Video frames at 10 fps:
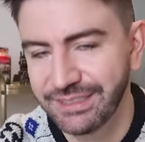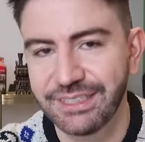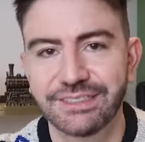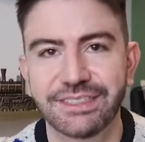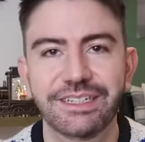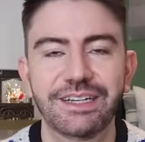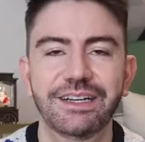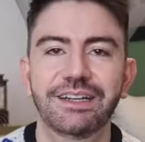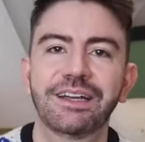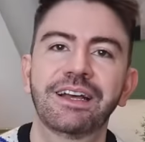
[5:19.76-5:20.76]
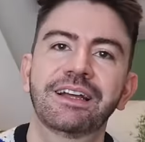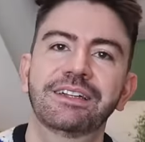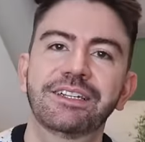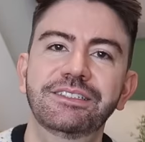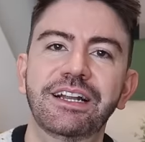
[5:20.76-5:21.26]
Da da da da!
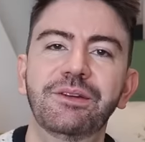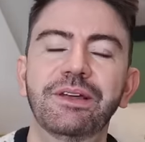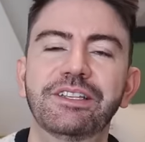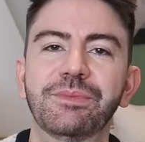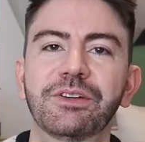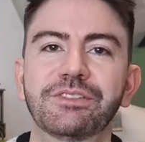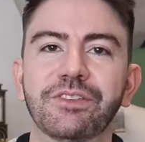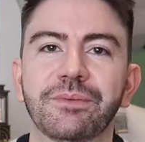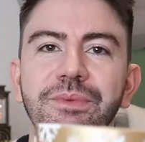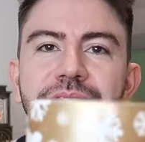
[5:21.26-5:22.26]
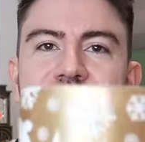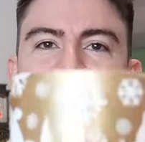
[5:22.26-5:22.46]
Did I tell you where this mug's from?